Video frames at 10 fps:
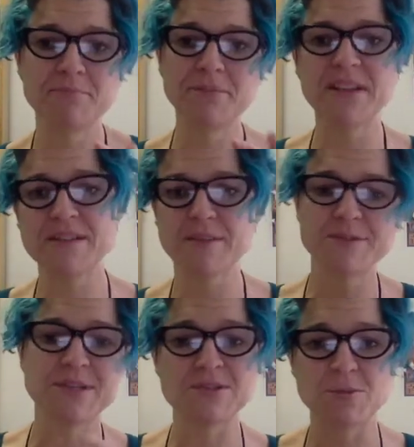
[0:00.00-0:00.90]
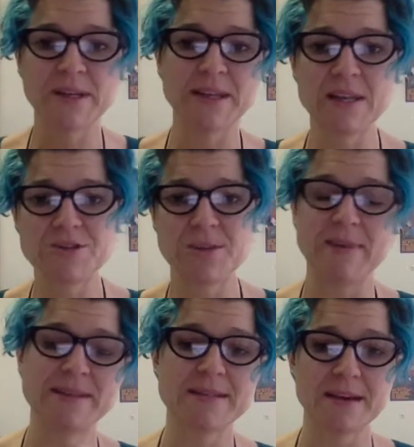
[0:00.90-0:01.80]
police officers doing
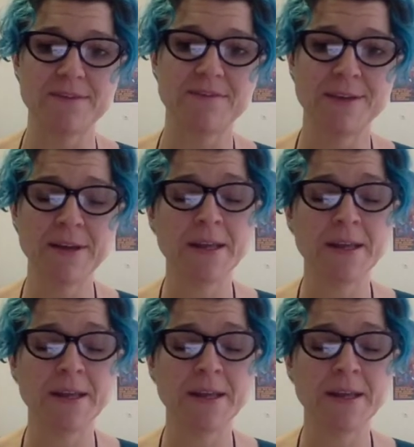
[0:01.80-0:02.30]
leadership-y stuff.